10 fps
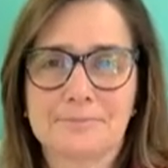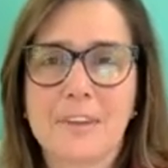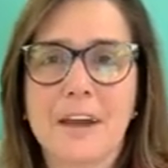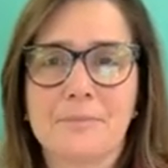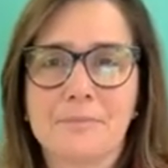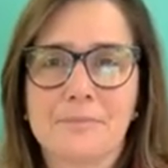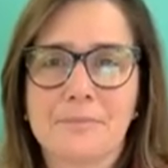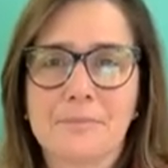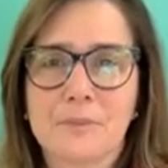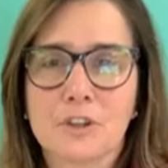yeah,
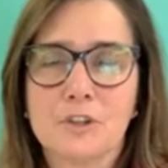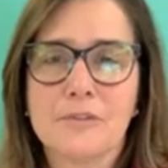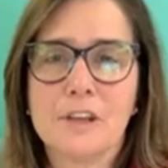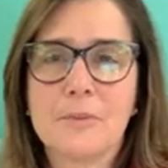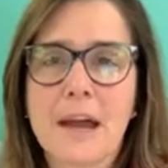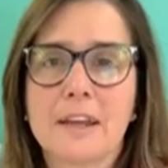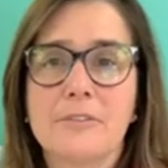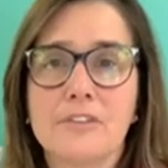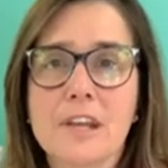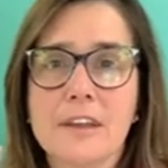good feedback.
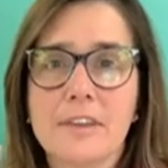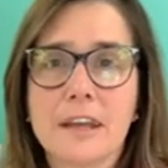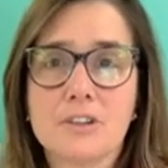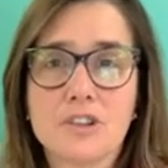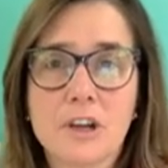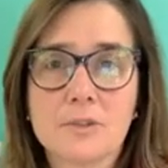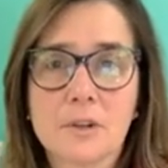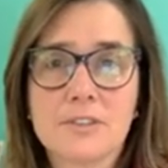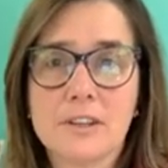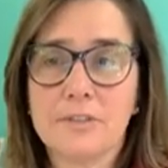If there's anything else you guys
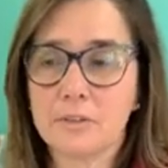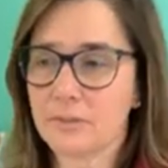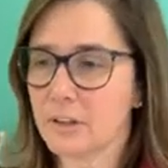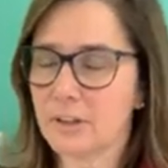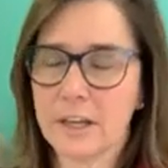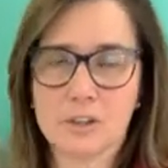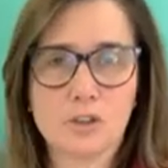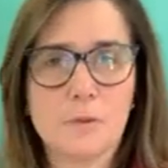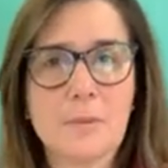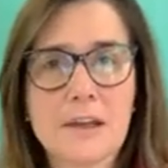want to see, feel free to like,
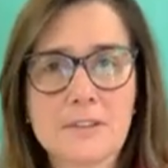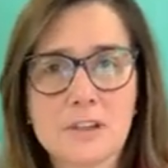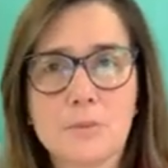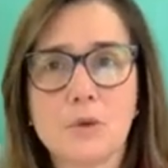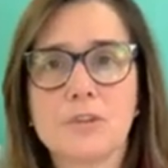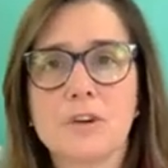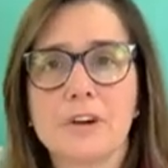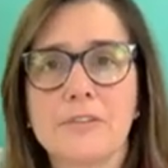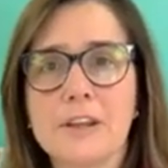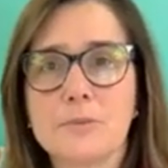shoot me a message, post it on
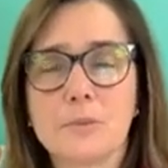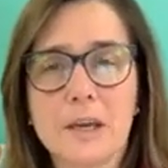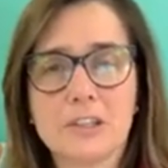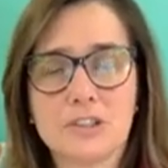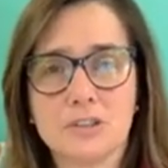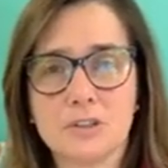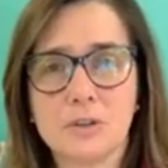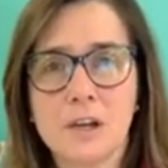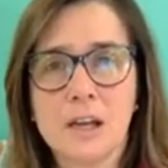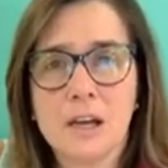our Facebook page
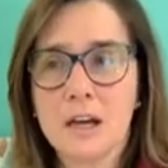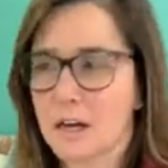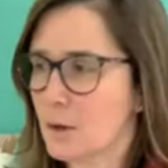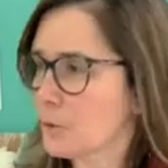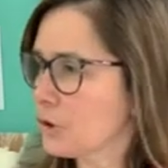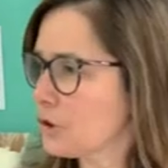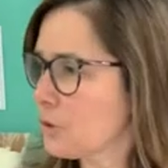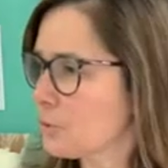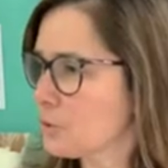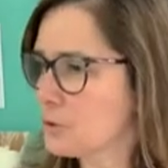too. We're going to
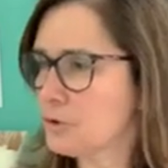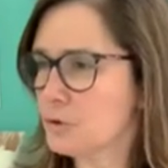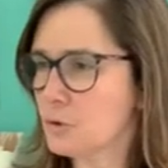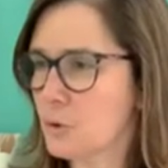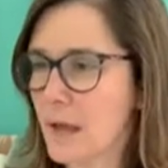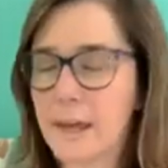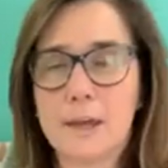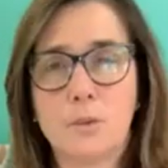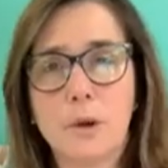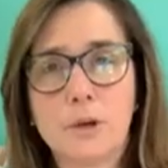go through and do
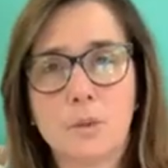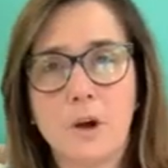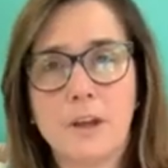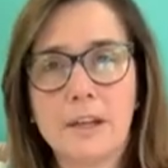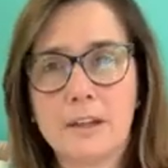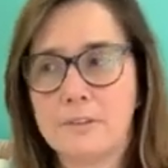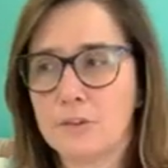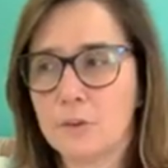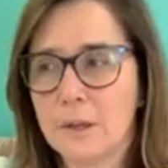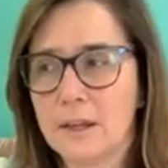a wick one in a
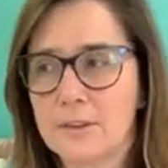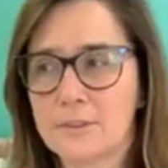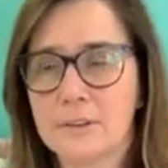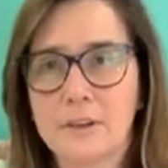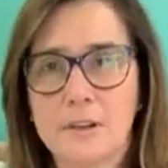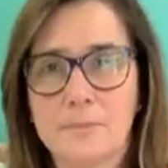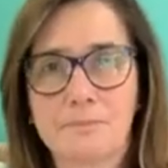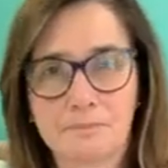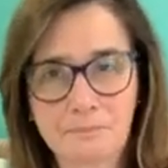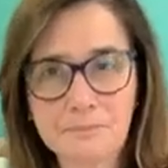few weeks.
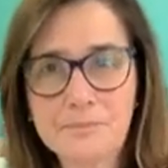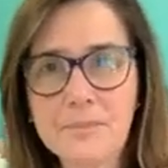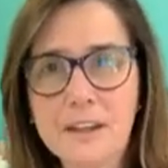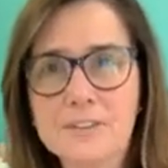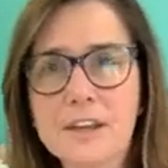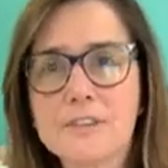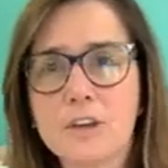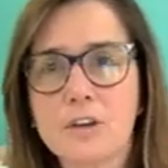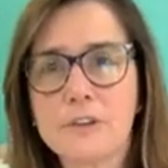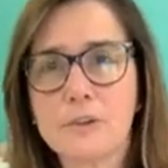
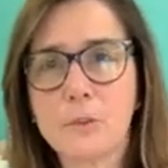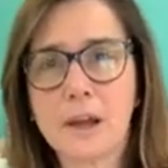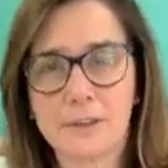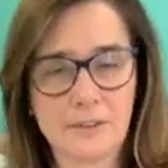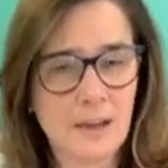Testing all different wicks,